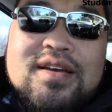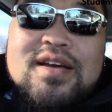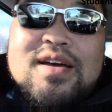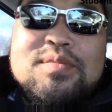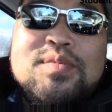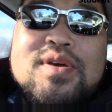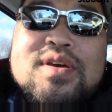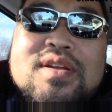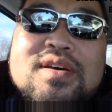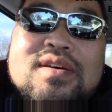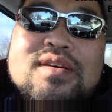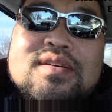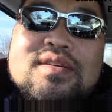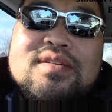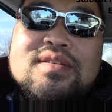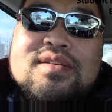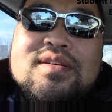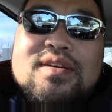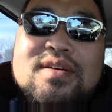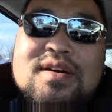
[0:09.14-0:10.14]
I'm
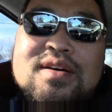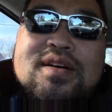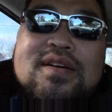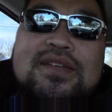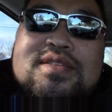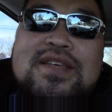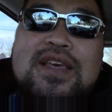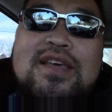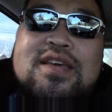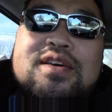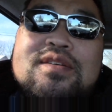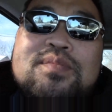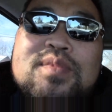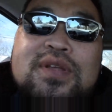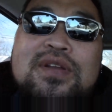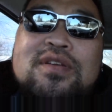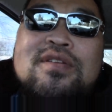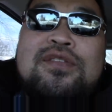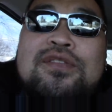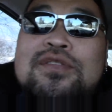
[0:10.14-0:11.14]
gonna take him
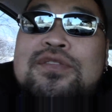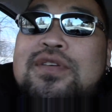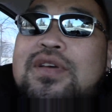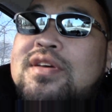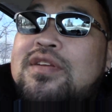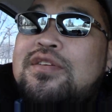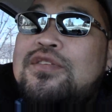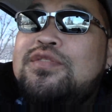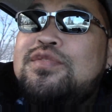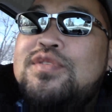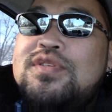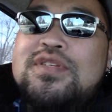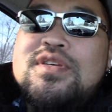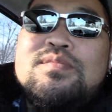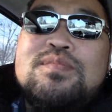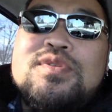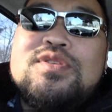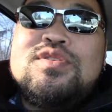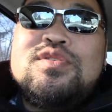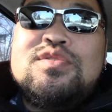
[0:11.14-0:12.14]
and introduce
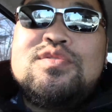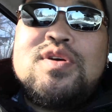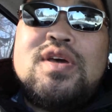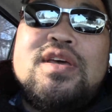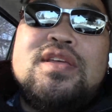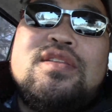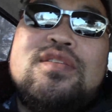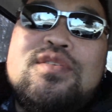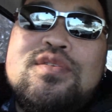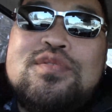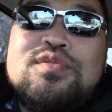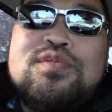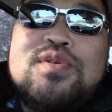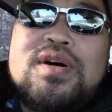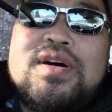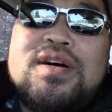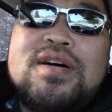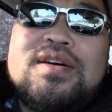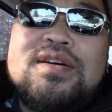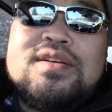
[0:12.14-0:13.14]
him to a new,
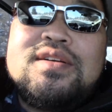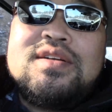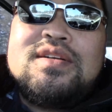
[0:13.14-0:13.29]
well,